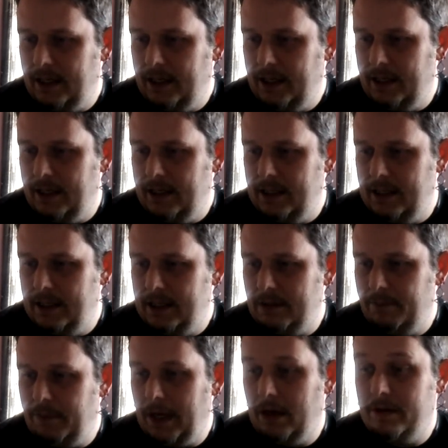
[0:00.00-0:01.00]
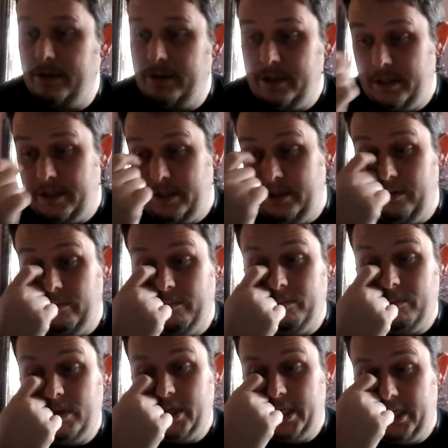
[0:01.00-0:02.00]
It is bound to
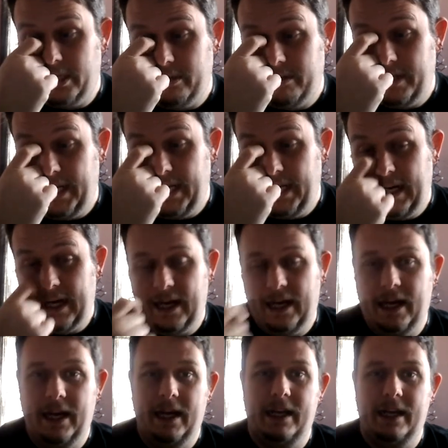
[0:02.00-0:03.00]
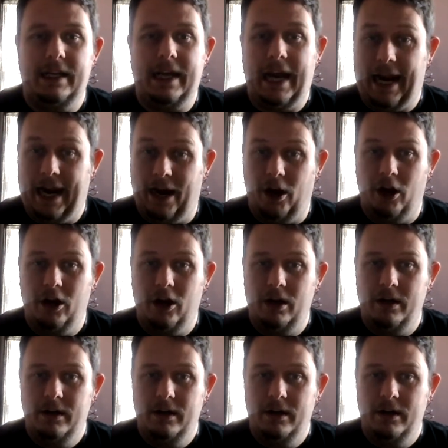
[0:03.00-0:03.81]
Mercury and air.